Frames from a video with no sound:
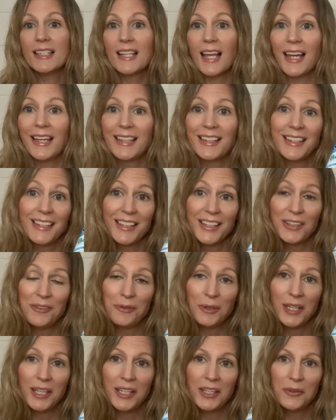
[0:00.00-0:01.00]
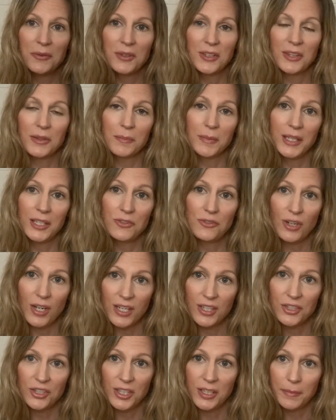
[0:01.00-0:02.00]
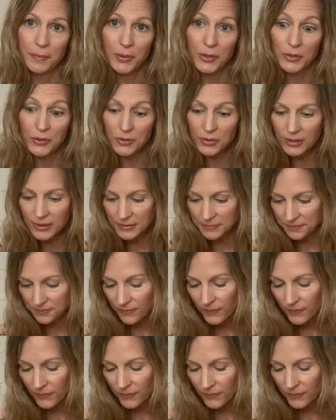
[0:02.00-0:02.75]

I can get away with my dry shampoo.